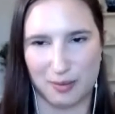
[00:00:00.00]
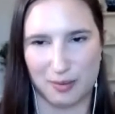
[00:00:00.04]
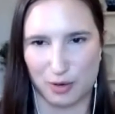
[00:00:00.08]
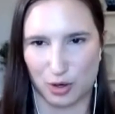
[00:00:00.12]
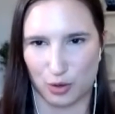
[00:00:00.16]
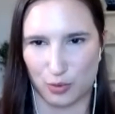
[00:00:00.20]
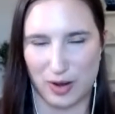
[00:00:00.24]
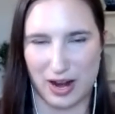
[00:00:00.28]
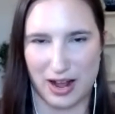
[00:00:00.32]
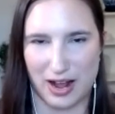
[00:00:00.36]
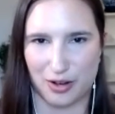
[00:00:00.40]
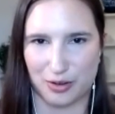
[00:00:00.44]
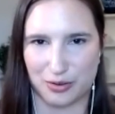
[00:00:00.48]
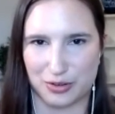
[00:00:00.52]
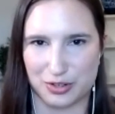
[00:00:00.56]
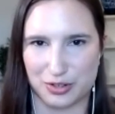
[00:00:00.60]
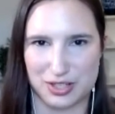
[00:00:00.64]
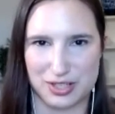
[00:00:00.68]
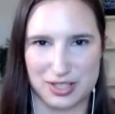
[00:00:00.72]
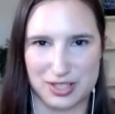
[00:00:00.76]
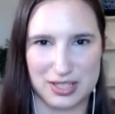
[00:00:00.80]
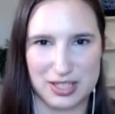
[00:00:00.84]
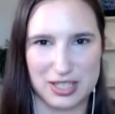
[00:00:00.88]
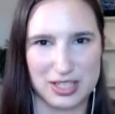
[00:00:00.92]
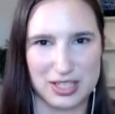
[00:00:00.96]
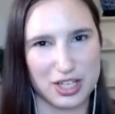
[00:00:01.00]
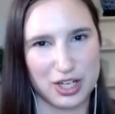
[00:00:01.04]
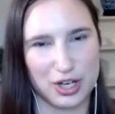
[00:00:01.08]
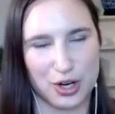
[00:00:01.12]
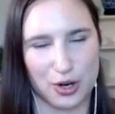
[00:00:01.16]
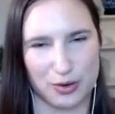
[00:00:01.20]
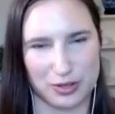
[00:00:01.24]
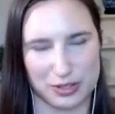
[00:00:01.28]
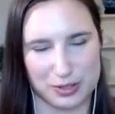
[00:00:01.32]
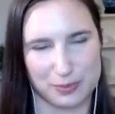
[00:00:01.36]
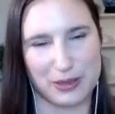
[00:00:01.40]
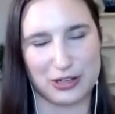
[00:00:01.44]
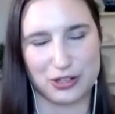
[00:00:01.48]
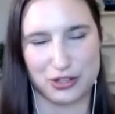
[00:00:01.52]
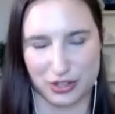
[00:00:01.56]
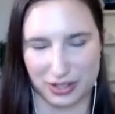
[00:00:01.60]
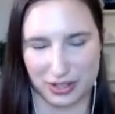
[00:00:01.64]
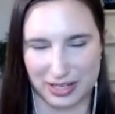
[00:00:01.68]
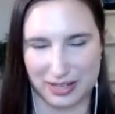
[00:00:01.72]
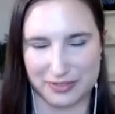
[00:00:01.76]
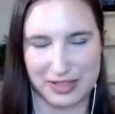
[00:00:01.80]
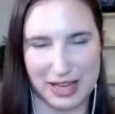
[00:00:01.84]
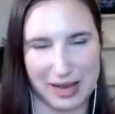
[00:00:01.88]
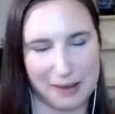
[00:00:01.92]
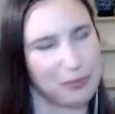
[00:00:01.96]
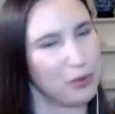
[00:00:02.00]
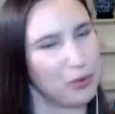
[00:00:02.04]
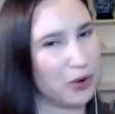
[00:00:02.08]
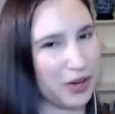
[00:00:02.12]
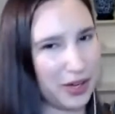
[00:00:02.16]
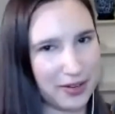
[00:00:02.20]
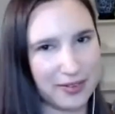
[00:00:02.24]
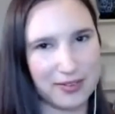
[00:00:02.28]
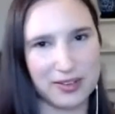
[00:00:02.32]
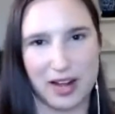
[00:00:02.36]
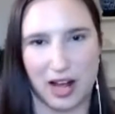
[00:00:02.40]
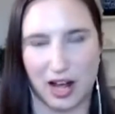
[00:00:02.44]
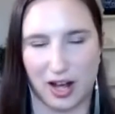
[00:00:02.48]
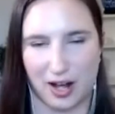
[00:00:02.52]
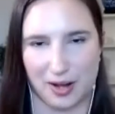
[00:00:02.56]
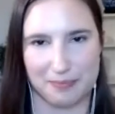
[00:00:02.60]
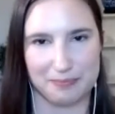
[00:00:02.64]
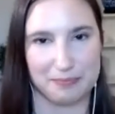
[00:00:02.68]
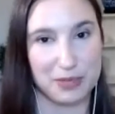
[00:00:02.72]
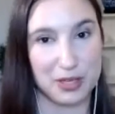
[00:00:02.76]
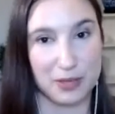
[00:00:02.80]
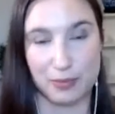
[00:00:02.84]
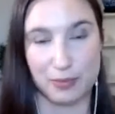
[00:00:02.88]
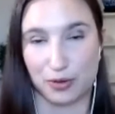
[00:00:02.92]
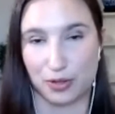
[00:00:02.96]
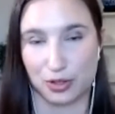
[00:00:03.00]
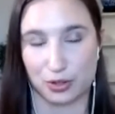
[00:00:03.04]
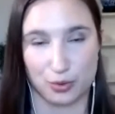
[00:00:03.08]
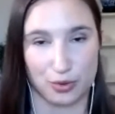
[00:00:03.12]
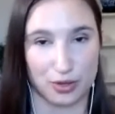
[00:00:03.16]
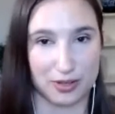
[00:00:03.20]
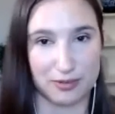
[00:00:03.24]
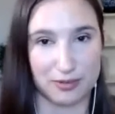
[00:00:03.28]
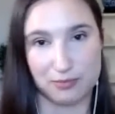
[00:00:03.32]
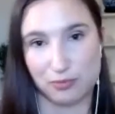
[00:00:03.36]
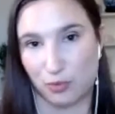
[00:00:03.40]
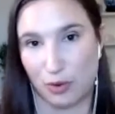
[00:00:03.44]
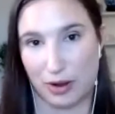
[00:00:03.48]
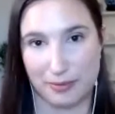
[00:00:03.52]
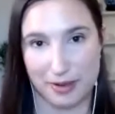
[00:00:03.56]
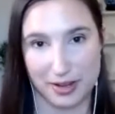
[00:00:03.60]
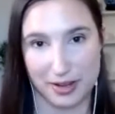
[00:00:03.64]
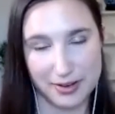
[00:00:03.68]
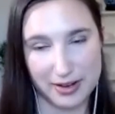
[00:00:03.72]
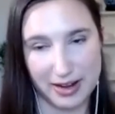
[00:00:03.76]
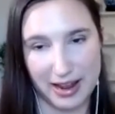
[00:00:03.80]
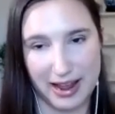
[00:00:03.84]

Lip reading: around especially at that point people who are women.